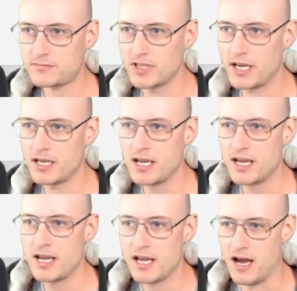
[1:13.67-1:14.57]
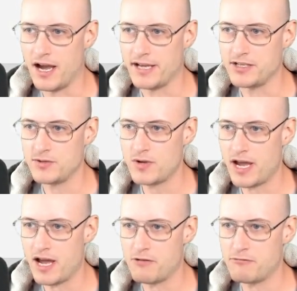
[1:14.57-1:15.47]
Okay. I do
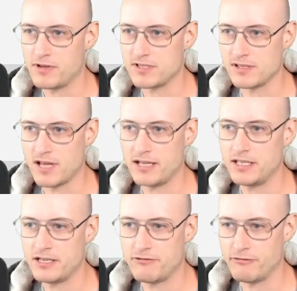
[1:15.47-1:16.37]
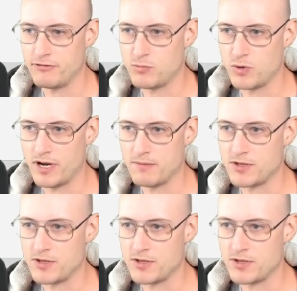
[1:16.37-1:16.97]
have slightly different view params